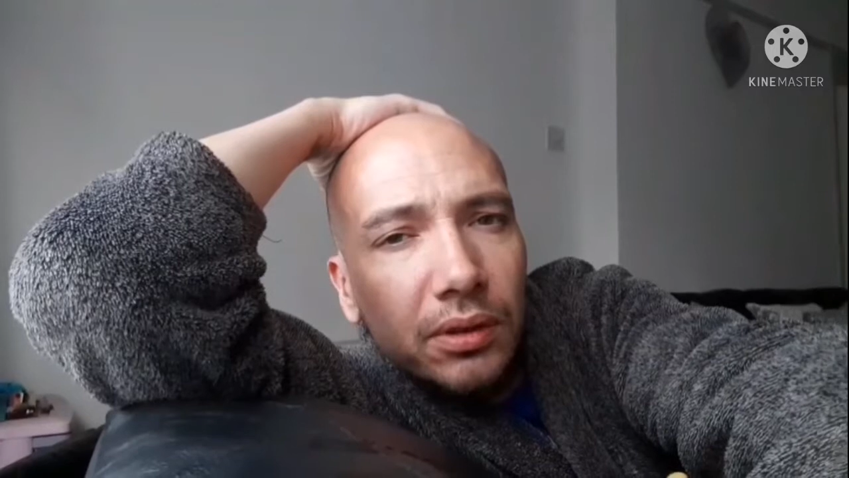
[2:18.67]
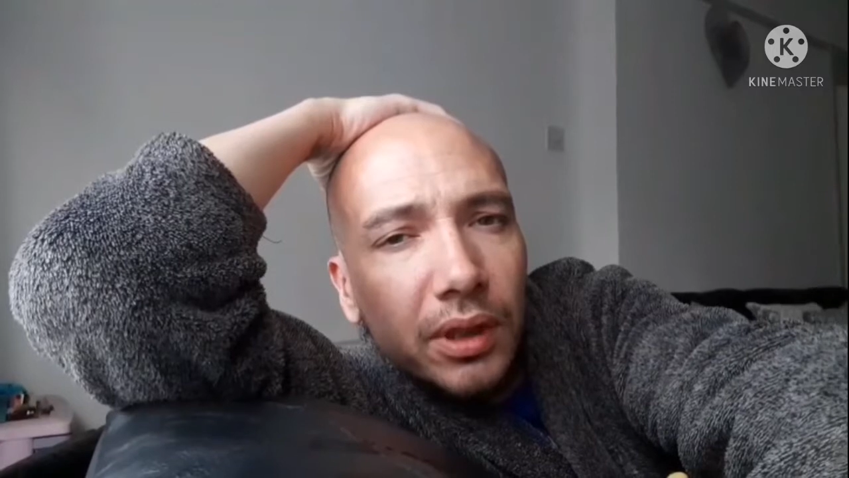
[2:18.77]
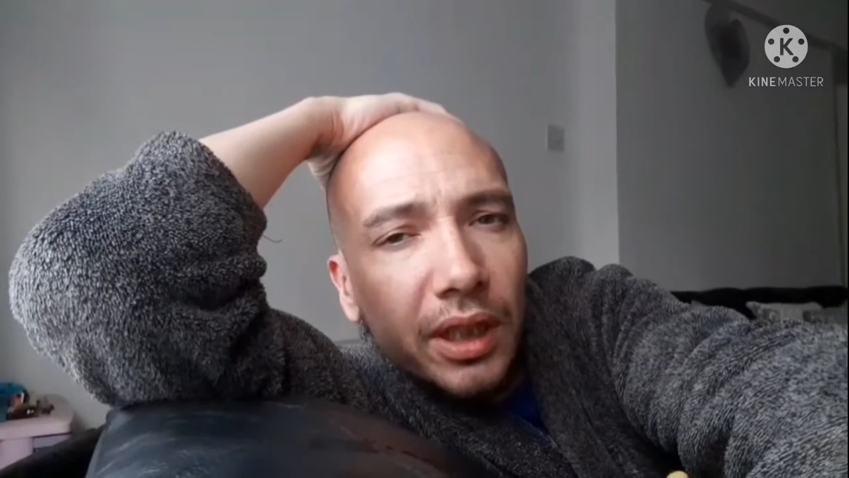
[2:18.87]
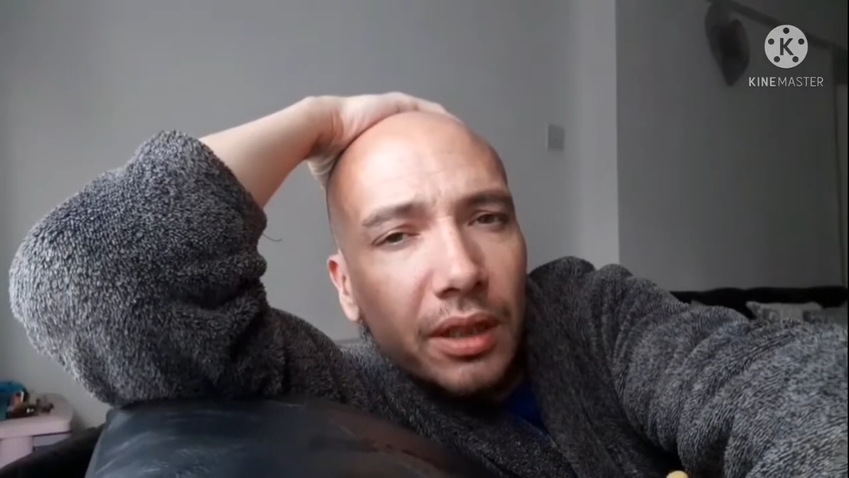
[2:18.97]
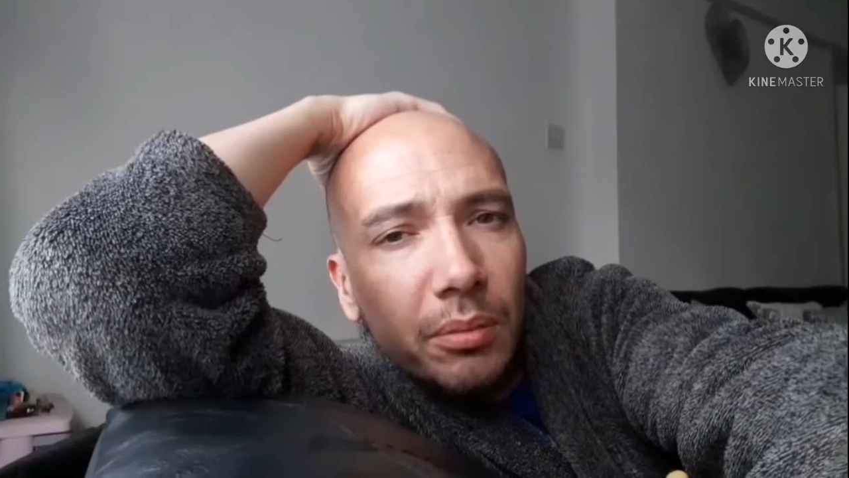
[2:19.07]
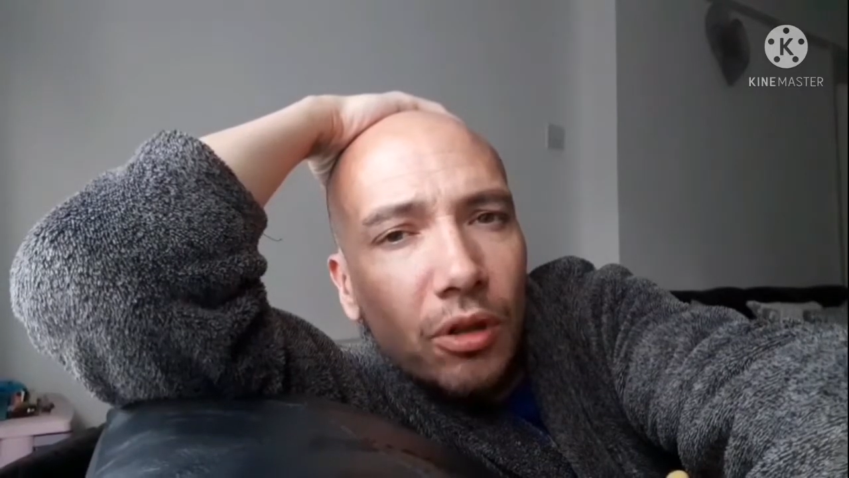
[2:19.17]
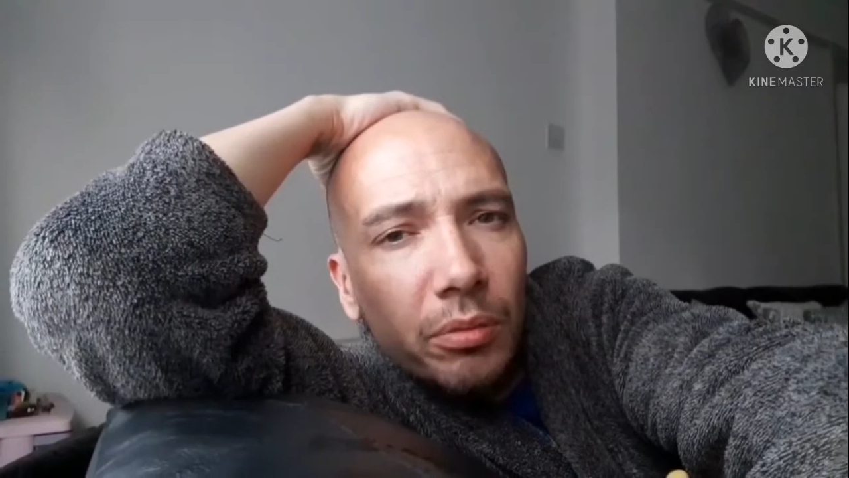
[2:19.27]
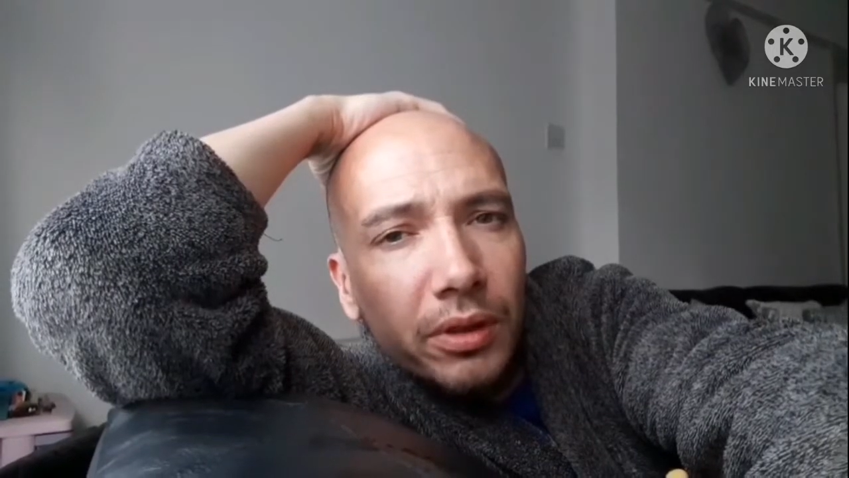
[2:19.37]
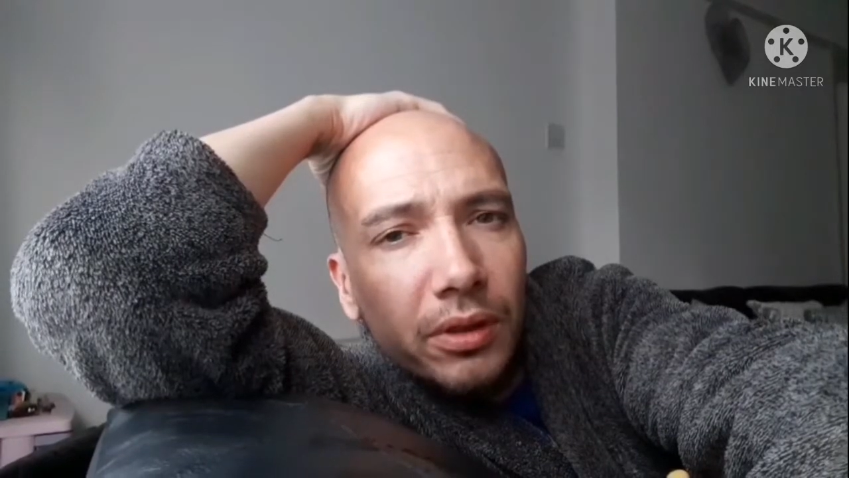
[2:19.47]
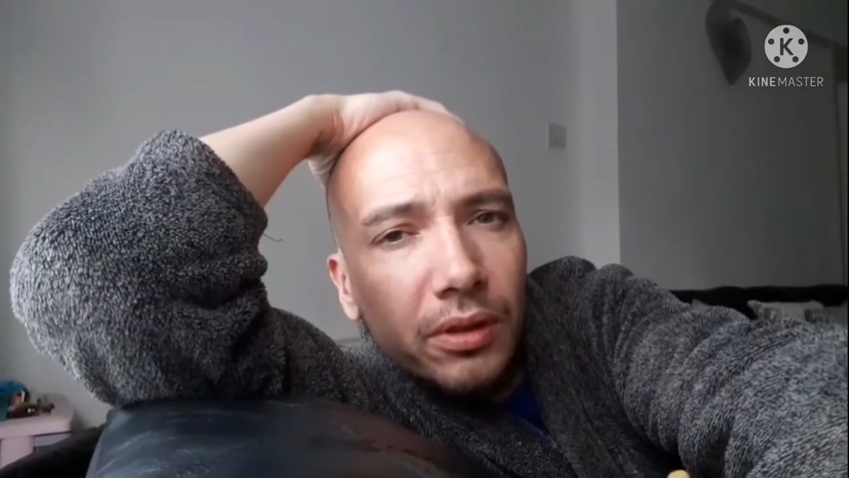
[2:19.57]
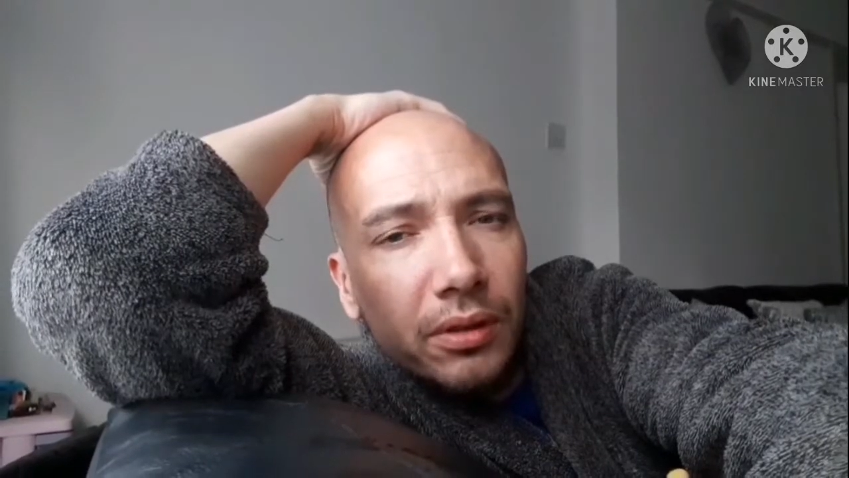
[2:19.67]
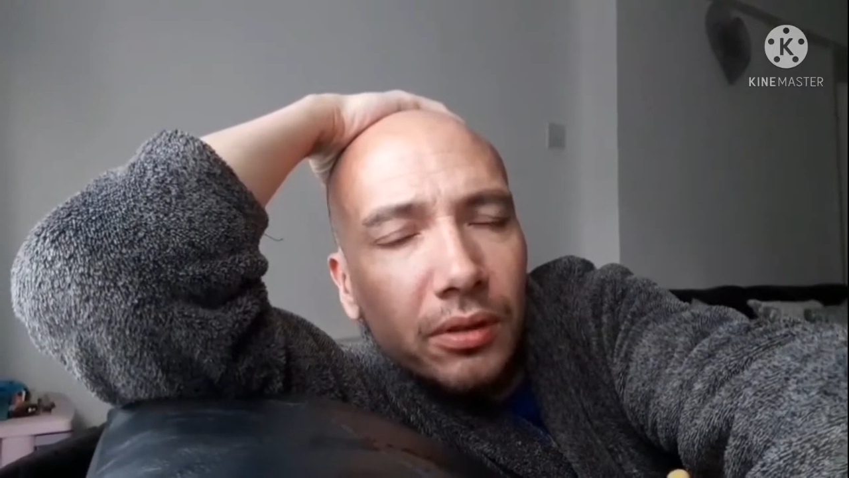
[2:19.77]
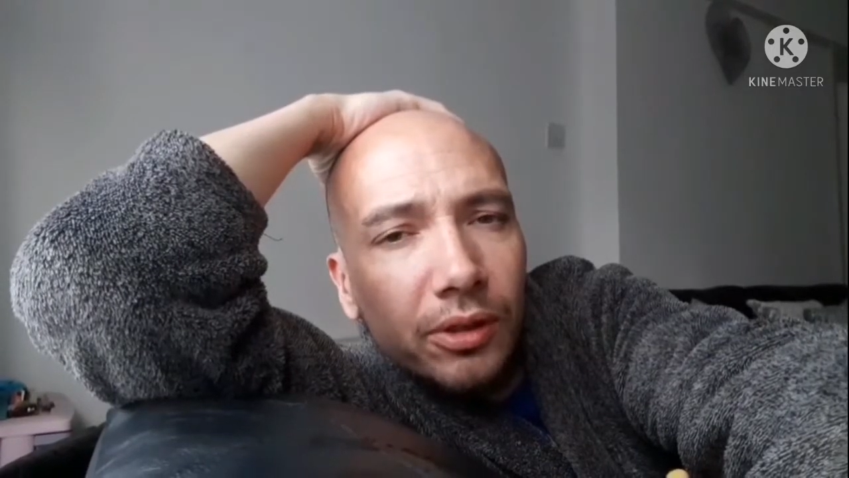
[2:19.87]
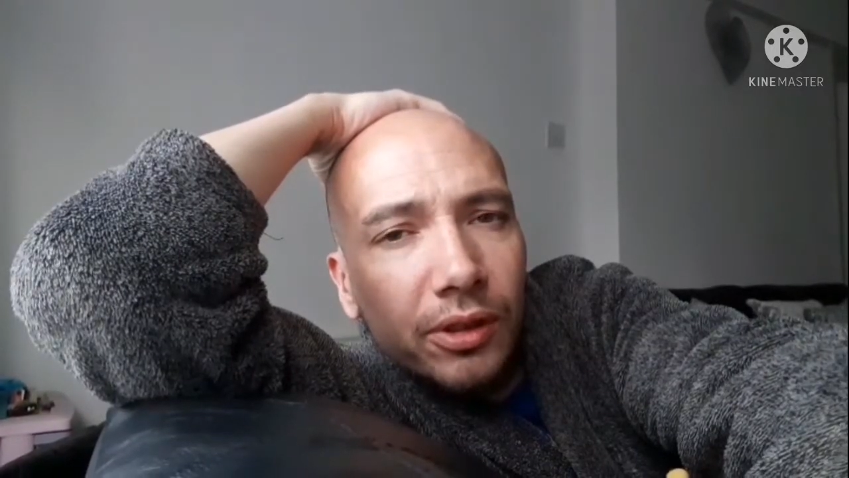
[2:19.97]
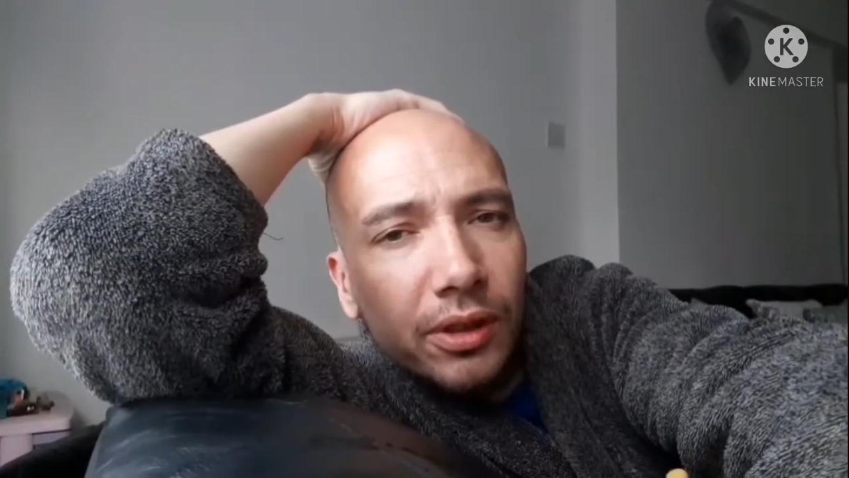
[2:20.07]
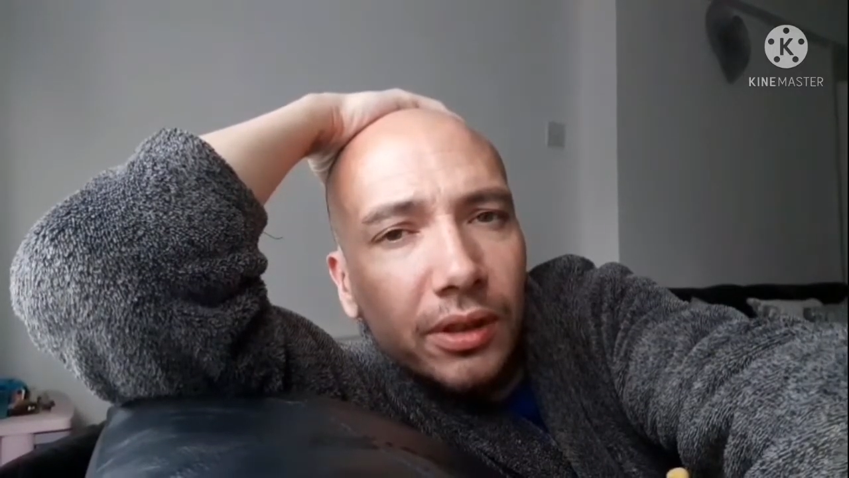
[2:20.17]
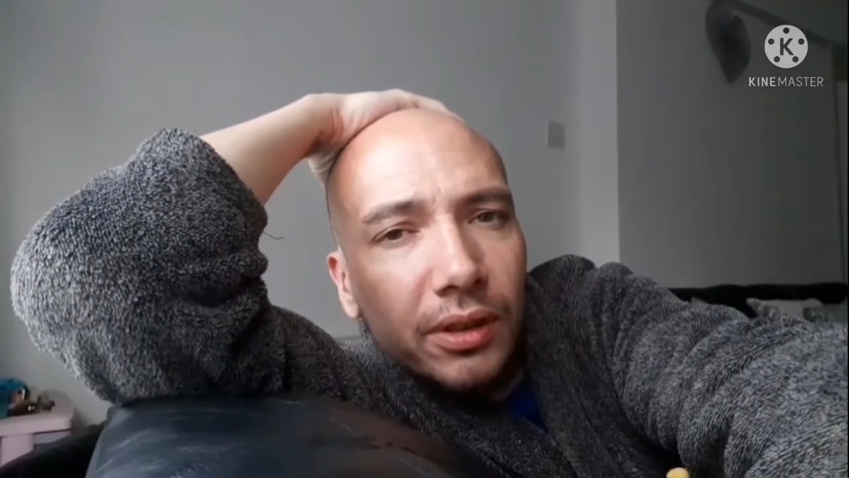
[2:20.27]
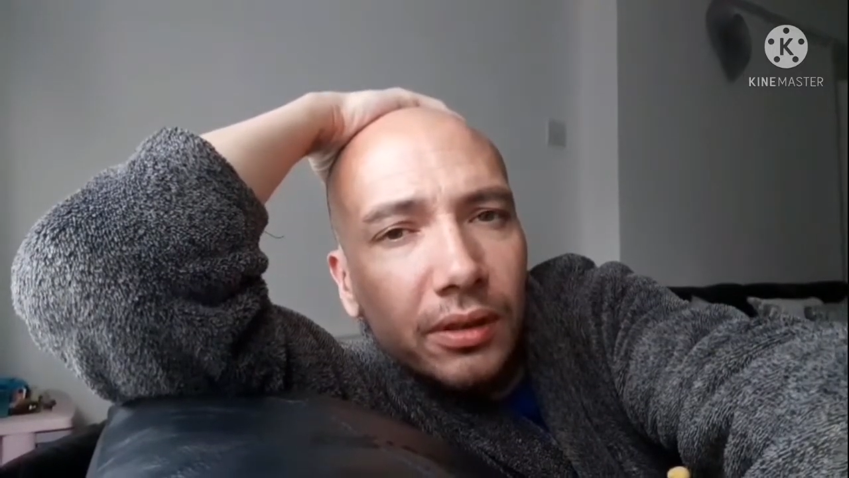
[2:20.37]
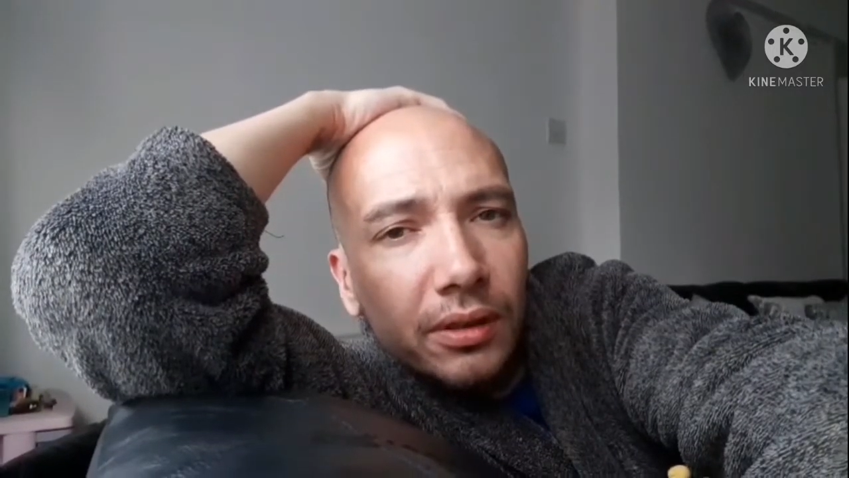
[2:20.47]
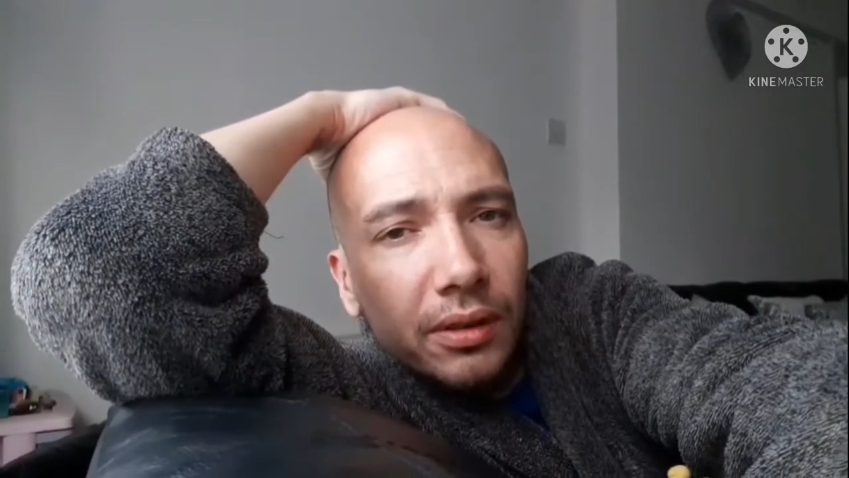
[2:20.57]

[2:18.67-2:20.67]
take a moment just to